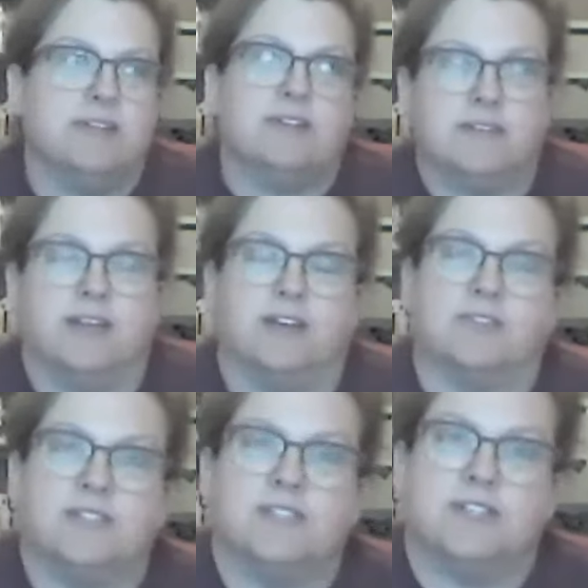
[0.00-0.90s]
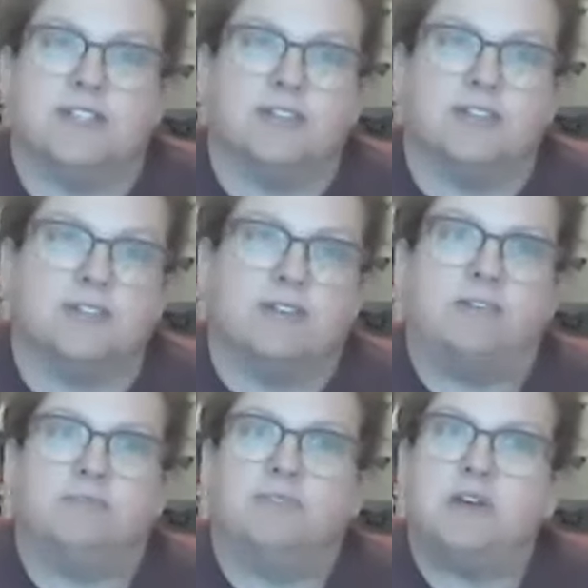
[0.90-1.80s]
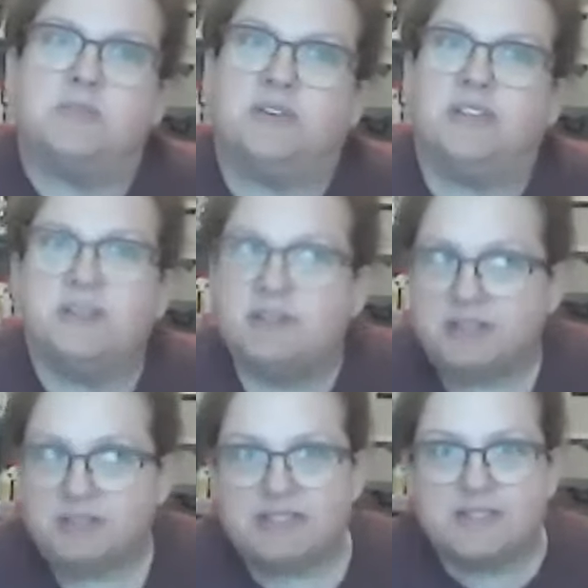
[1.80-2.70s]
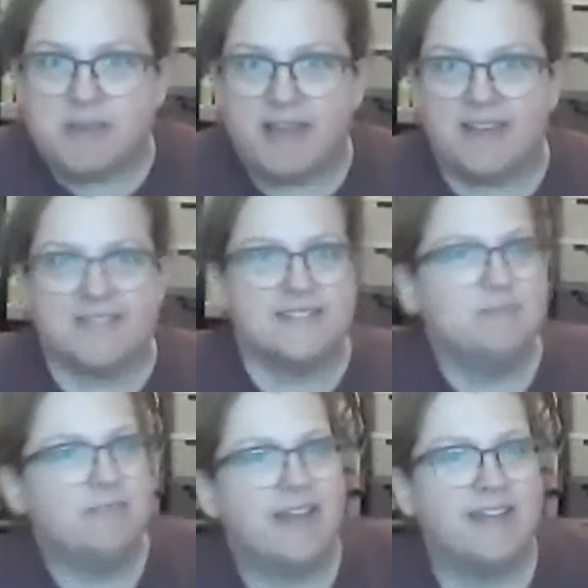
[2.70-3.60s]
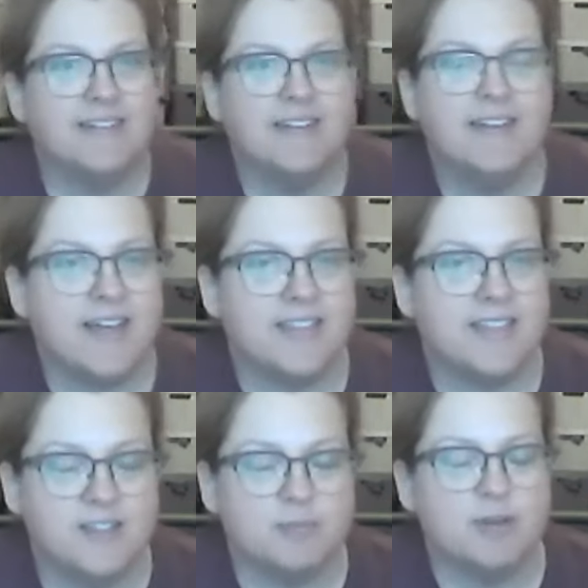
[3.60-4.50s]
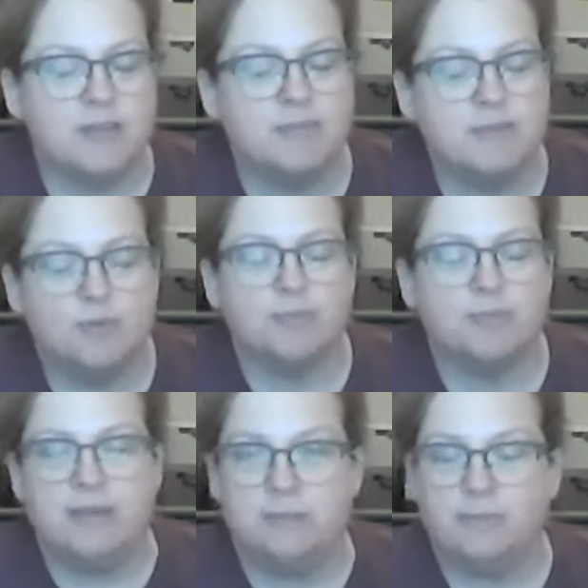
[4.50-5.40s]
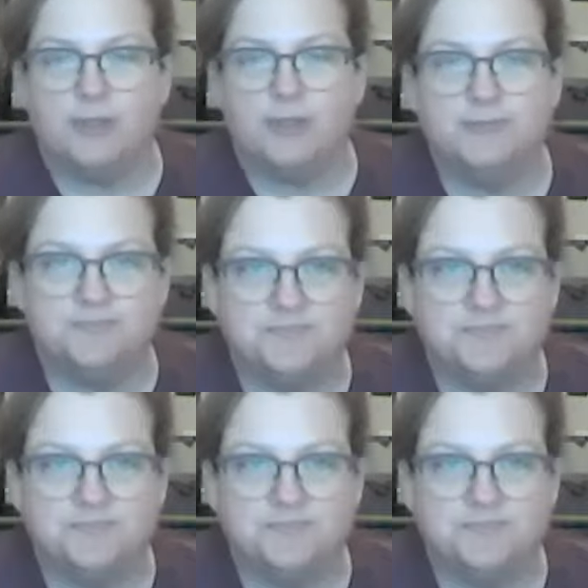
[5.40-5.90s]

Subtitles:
you know, this year, I don't know really what to expect, but I think there'll probably be more people.